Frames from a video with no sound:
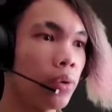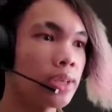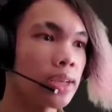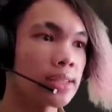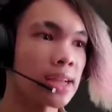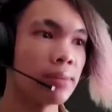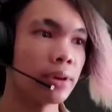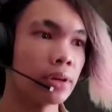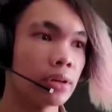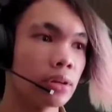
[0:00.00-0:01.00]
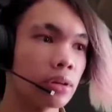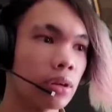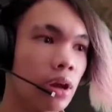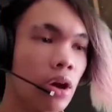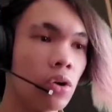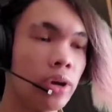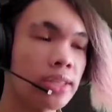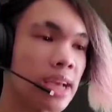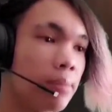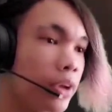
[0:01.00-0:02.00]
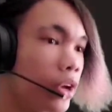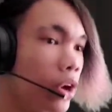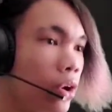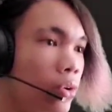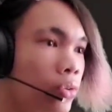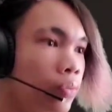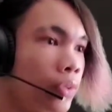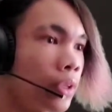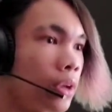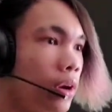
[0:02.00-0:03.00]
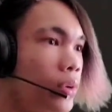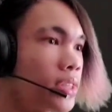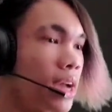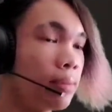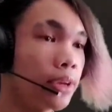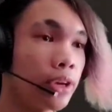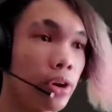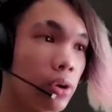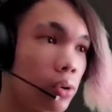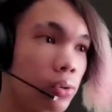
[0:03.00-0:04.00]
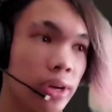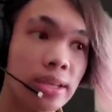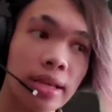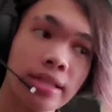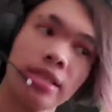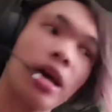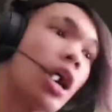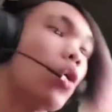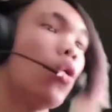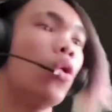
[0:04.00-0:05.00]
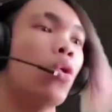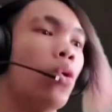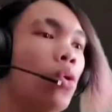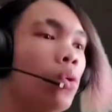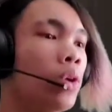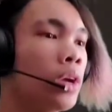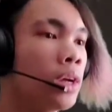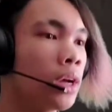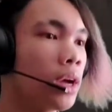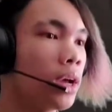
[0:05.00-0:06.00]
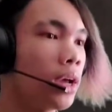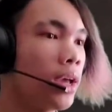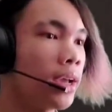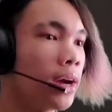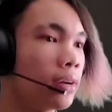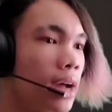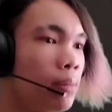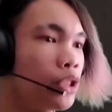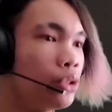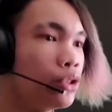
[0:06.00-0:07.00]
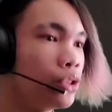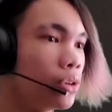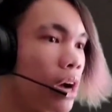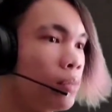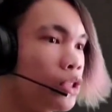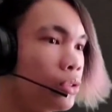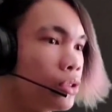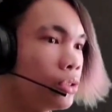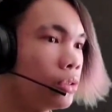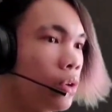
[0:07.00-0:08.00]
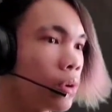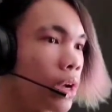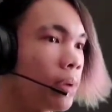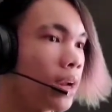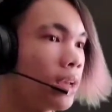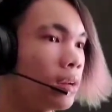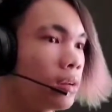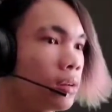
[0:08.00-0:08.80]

Oh, it's time to... Oh, it's time to go. Oh, it's time to go. It's not... Oh, hang on. I'ma shoot you. I'ma shoot you. Don't worry about it.